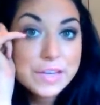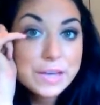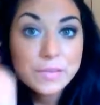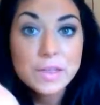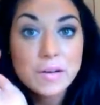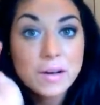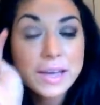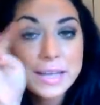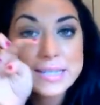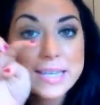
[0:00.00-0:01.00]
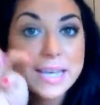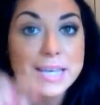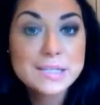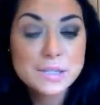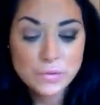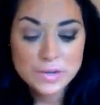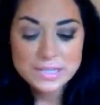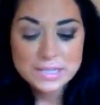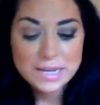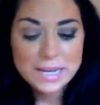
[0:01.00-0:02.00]
V of the eye and take into the
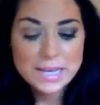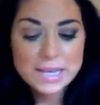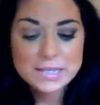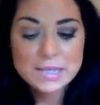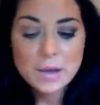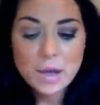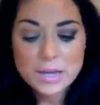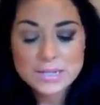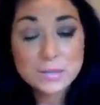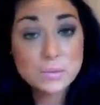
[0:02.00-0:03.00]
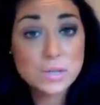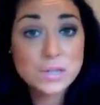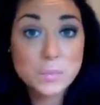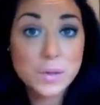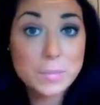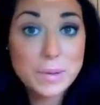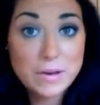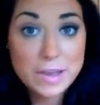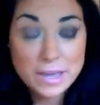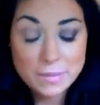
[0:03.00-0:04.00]
crease today is a Dazzle Dust by
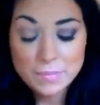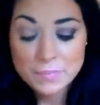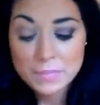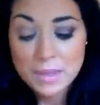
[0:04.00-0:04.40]
Barry M.